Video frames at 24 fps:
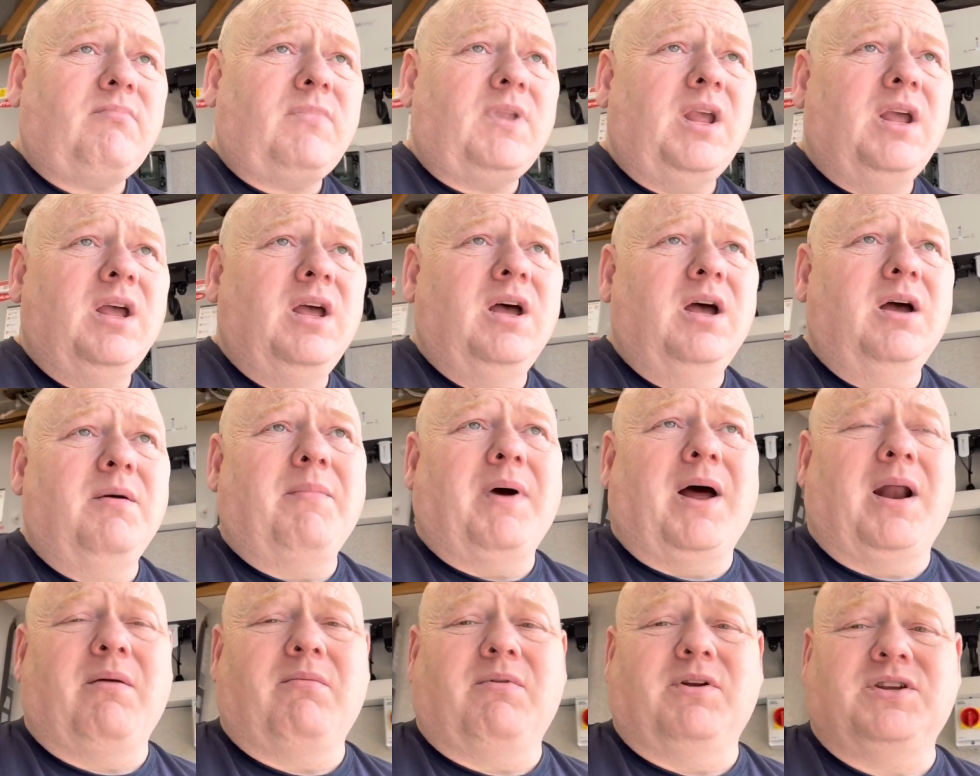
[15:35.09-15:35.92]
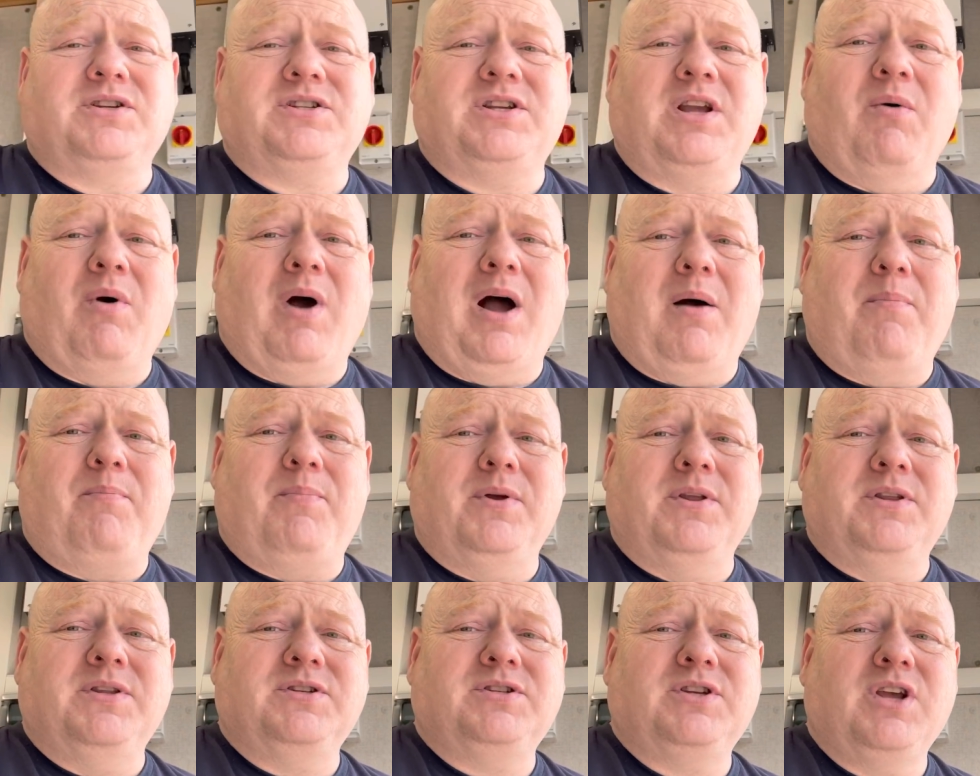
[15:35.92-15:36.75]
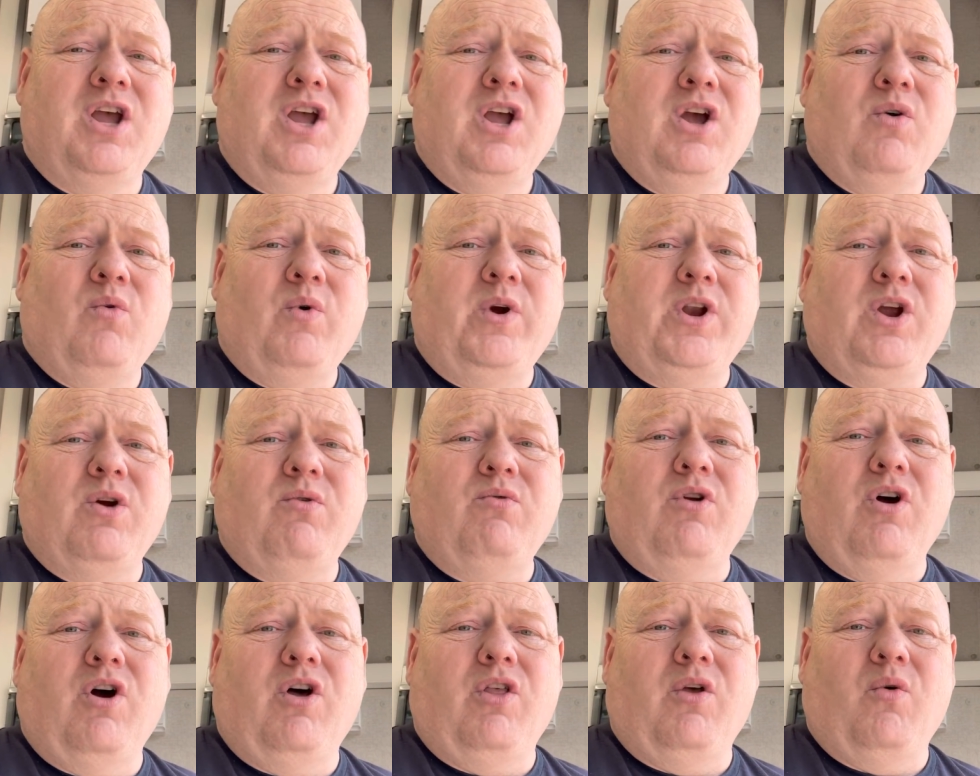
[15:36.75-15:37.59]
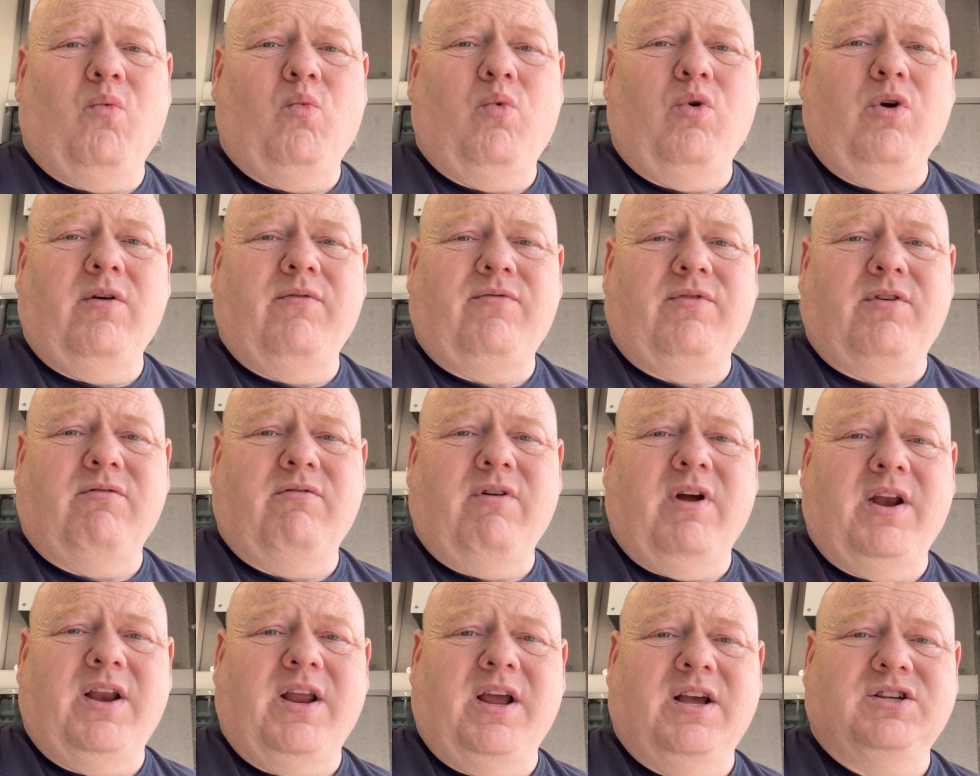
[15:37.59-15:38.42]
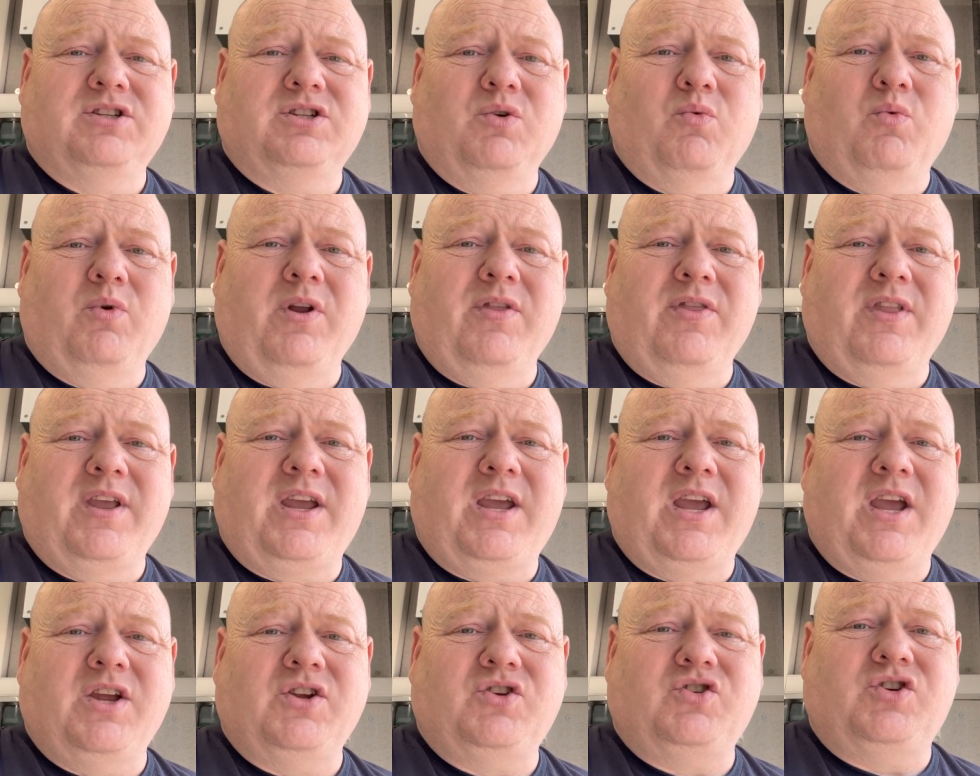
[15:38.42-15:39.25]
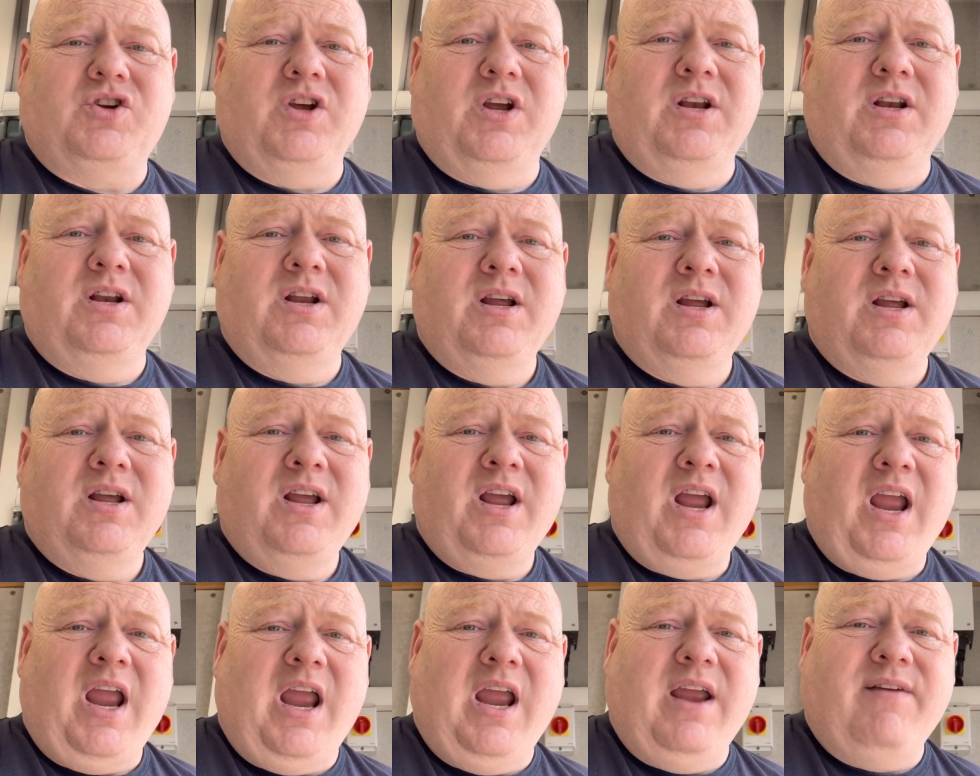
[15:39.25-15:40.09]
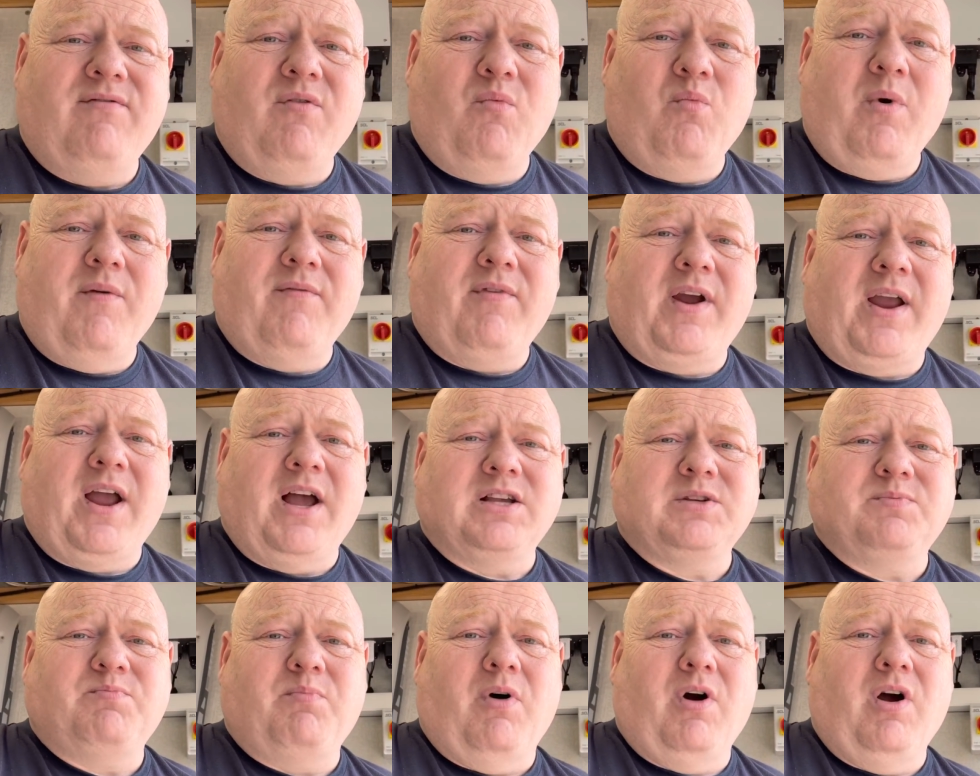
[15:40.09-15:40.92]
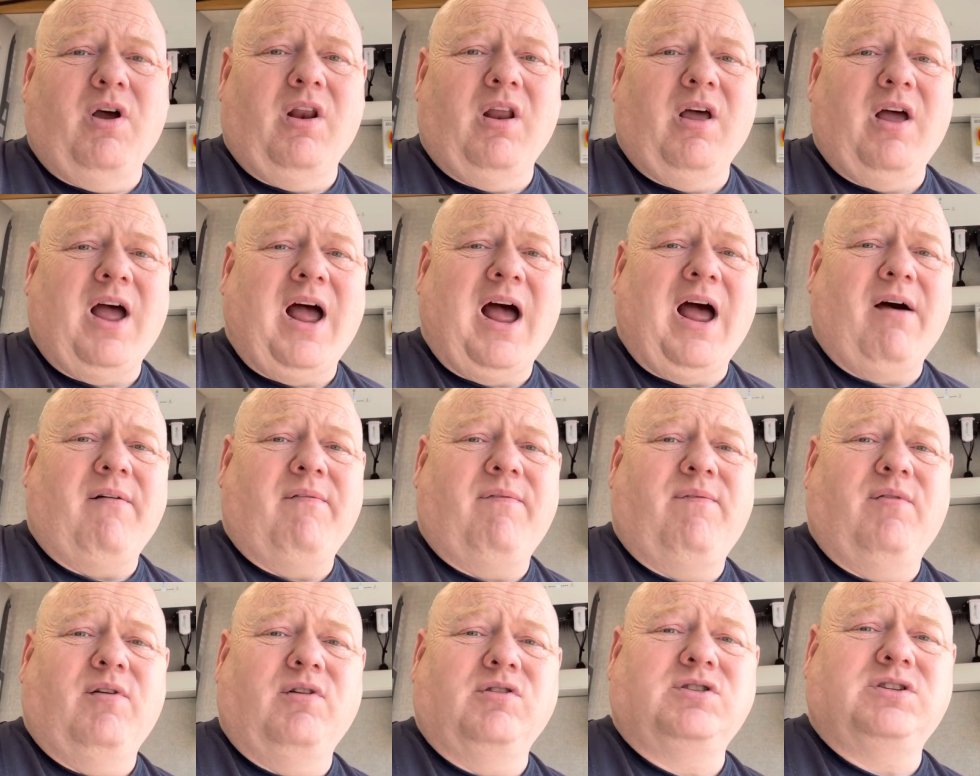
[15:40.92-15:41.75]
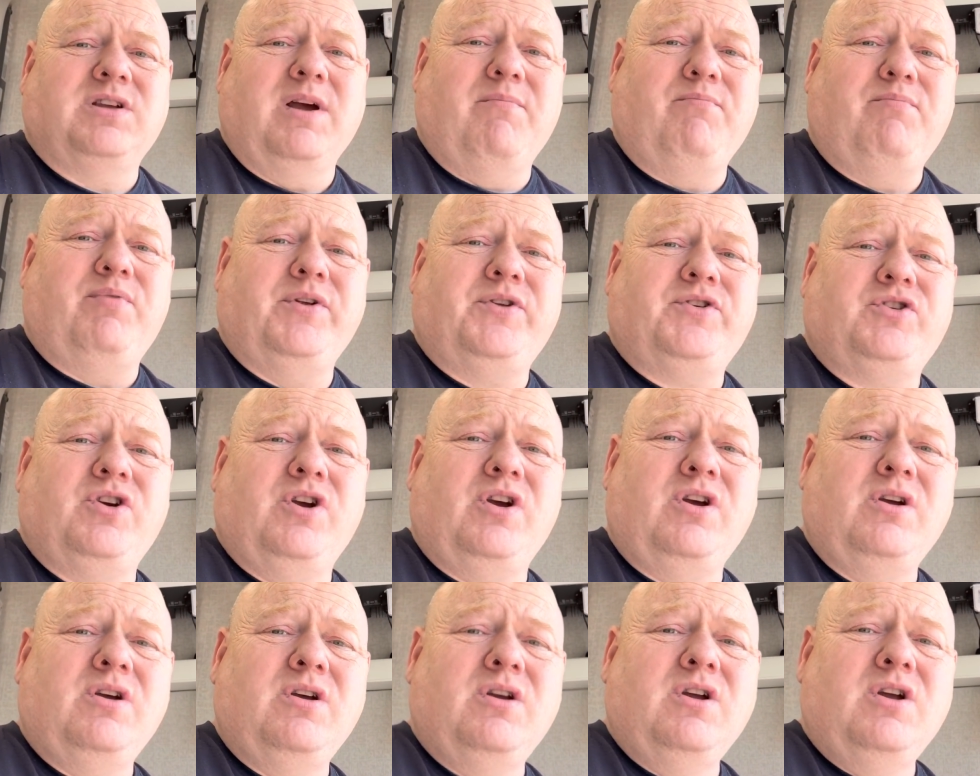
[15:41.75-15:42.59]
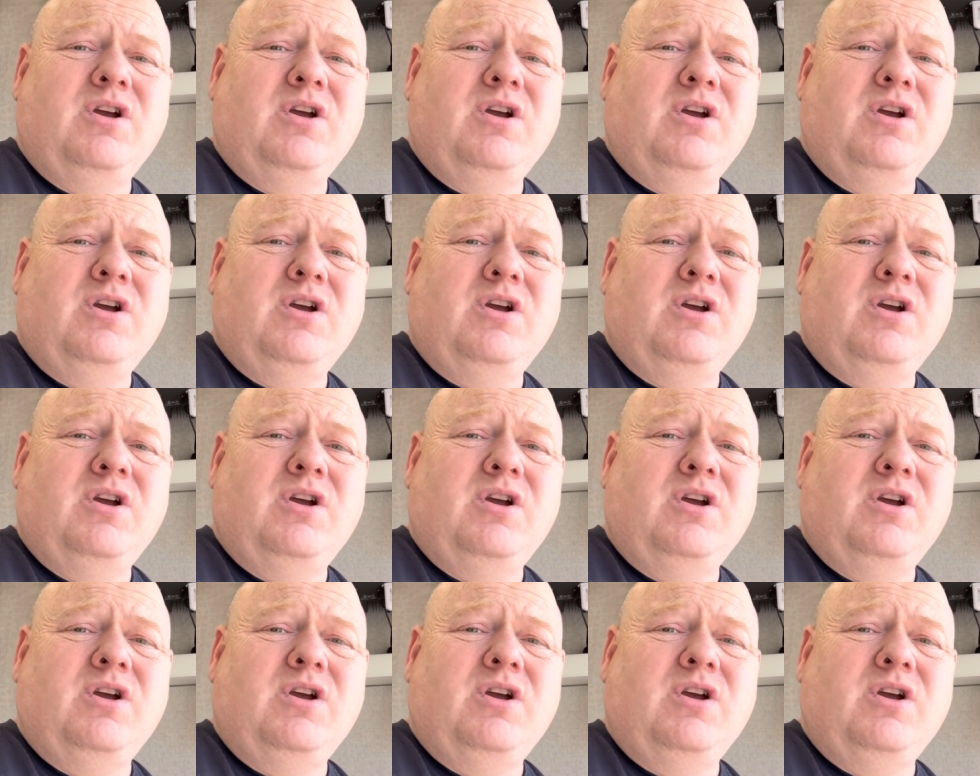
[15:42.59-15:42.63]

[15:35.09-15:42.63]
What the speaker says: And I'm going to see what happens. We do know that one of the radiators, the one in the kitchen, even with a gas boiler at full temperature,